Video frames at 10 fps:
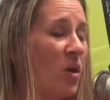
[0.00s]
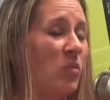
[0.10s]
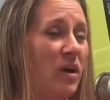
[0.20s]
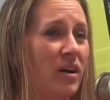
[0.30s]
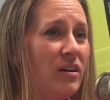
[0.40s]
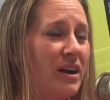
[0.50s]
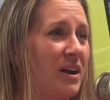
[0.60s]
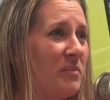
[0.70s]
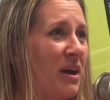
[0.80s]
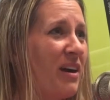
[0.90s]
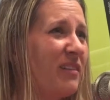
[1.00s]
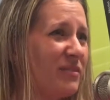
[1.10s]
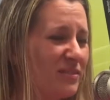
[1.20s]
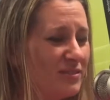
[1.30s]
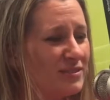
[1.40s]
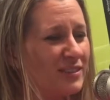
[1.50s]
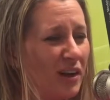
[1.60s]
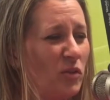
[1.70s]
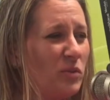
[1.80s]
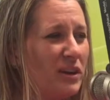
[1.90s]
Well,
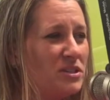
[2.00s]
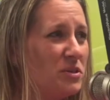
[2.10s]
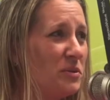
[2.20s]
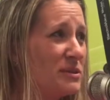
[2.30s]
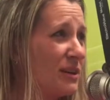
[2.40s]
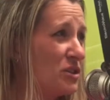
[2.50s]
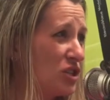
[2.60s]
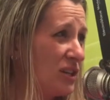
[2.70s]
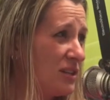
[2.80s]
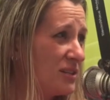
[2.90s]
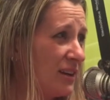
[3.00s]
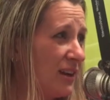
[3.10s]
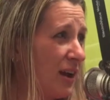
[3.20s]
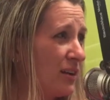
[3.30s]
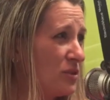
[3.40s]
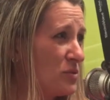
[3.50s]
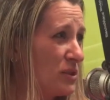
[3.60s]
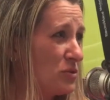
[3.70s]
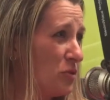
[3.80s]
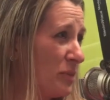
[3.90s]
kind of what I do is I cheat and I use
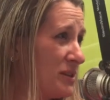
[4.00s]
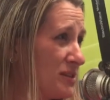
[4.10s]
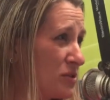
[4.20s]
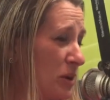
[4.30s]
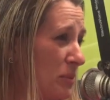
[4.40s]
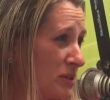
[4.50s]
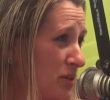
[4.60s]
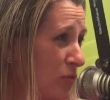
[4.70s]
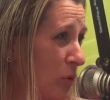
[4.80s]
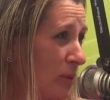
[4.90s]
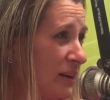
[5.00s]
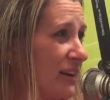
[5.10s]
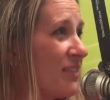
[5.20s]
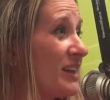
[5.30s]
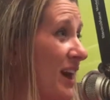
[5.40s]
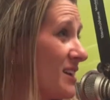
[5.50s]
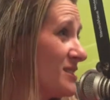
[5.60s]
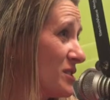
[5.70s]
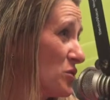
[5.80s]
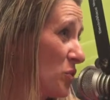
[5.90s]
a toothpaste that's already mixed up for me that has
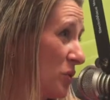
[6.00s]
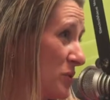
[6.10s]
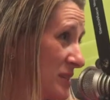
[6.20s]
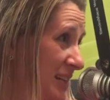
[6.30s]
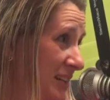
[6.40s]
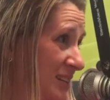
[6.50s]
essential oils in